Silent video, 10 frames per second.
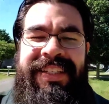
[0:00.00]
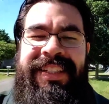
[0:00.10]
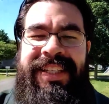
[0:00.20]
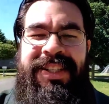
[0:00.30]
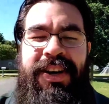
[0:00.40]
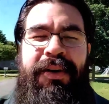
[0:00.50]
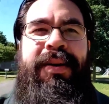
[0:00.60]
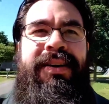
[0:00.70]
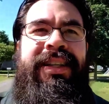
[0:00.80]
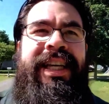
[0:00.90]
let's talk
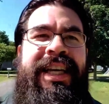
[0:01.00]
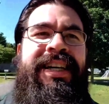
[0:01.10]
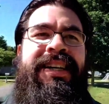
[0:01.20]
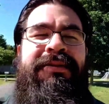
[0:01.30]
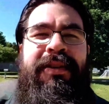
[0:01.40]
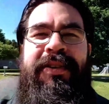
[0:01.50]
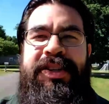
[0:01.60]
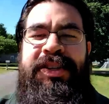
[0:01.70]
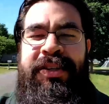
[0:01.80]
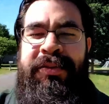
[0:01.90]
about the
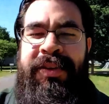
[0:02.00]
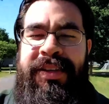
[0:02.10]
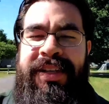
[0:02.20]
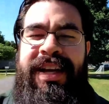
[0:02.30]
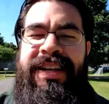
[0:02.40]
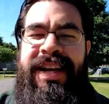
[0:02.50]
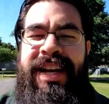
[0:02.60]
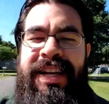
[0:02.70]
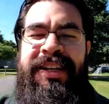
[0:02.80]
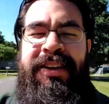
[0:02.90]
revision and
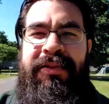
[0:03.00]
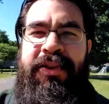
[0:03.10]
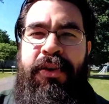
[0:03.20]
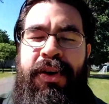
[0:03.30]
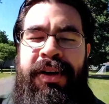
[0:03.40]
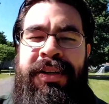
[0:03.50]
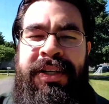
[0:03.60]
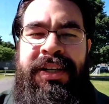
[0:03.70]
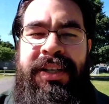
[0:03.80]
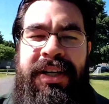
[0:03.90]
editing of your
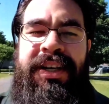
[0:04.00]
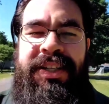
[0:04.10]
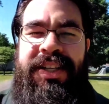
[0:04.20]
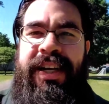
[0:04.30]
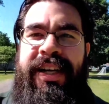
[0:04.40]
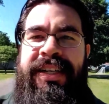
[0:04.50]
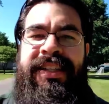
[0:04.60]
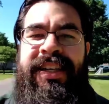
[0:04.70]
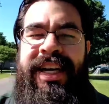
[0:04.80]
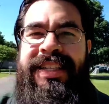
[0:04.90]
second
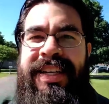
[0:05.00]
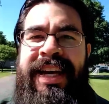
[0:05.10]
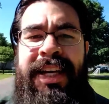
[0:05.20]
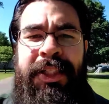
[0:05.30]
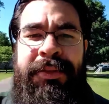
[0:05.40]
essay.